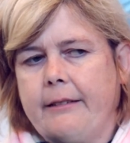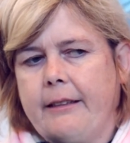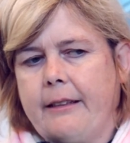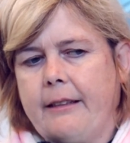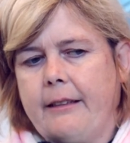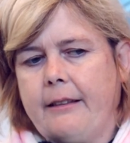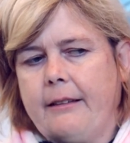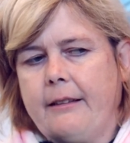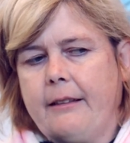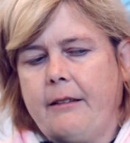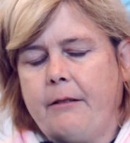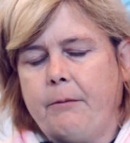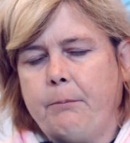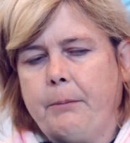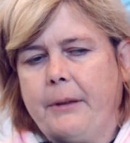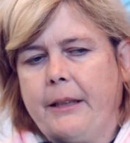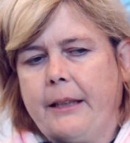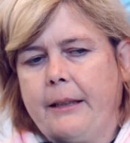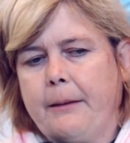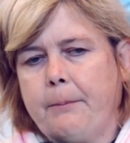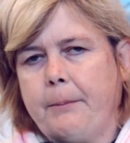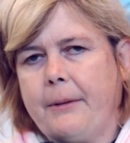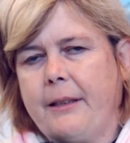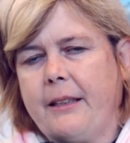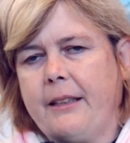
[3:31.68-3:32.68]
I love
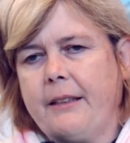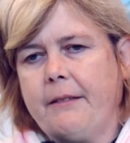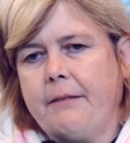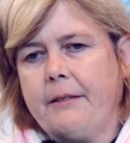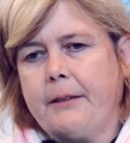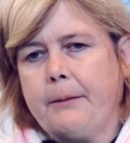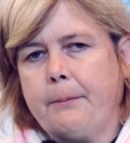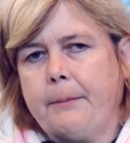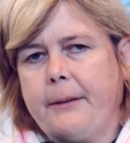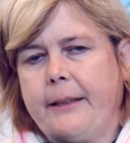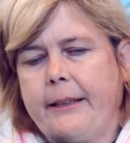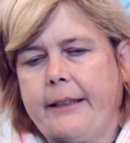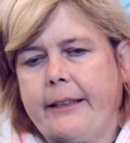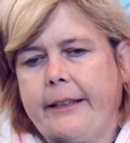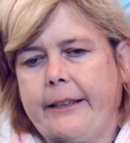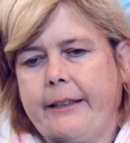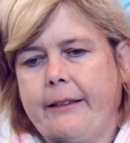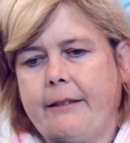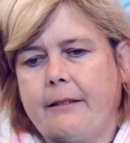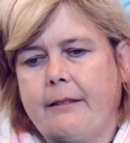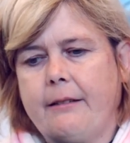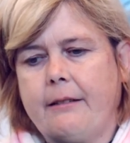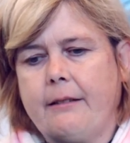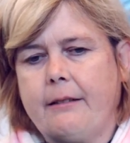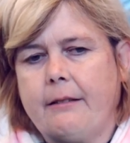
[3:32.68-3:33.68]
being a part of Speak
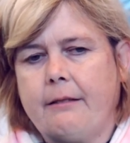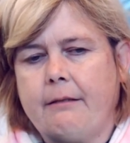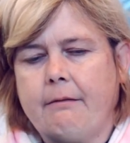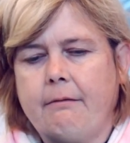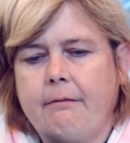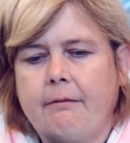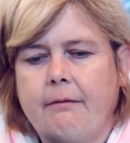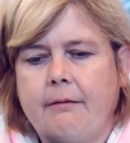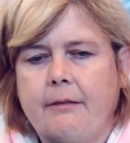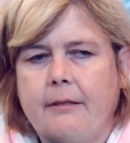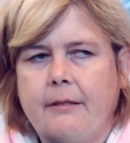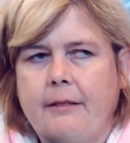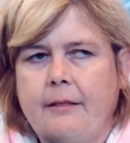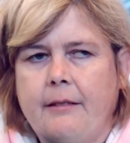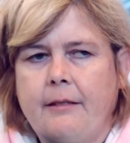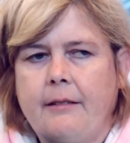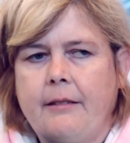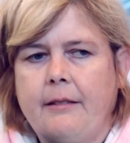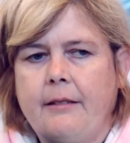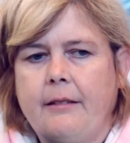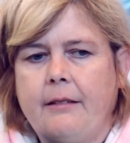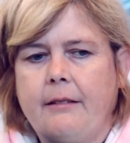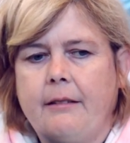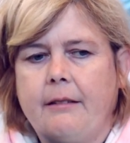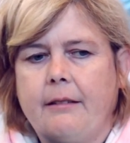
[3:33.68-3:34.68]
Outs.
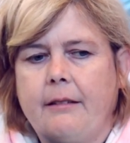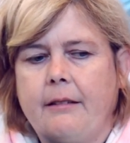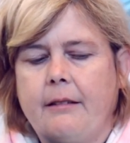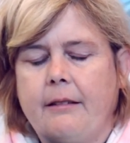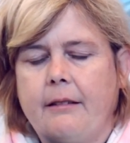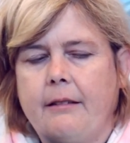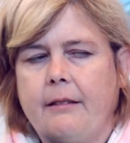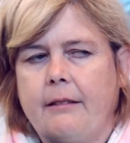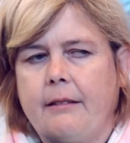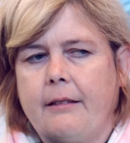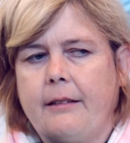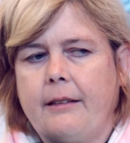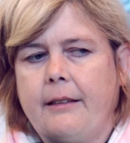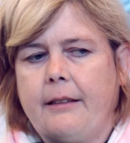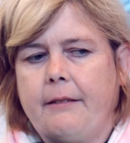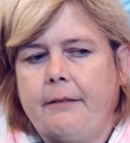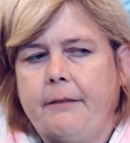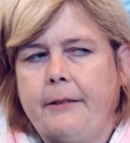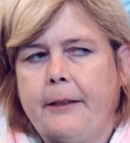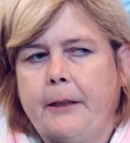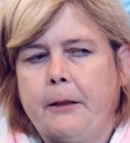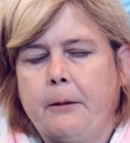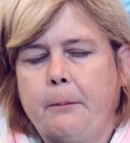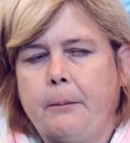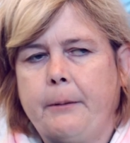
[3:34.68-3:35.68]
I love
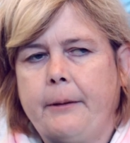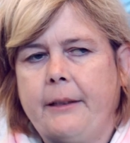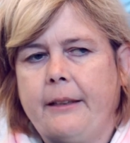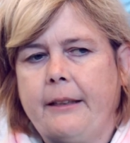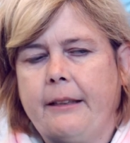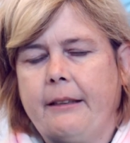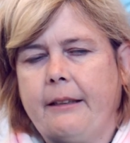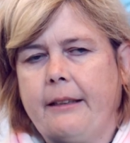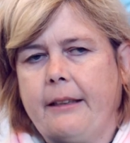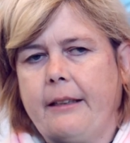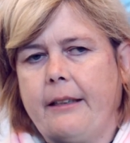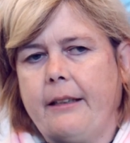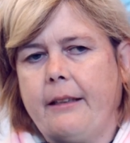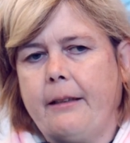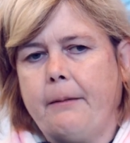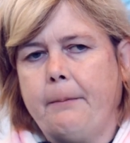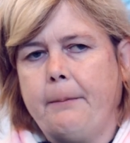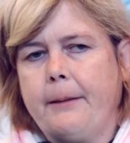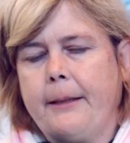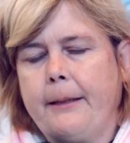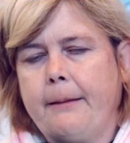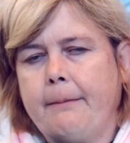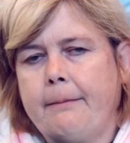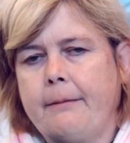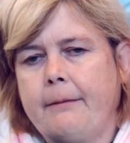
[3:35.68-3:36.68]
helping other
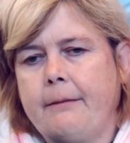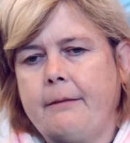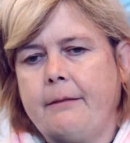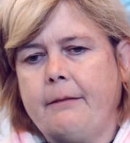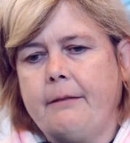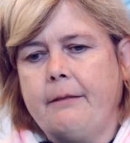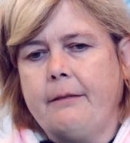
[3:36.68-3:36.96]
people.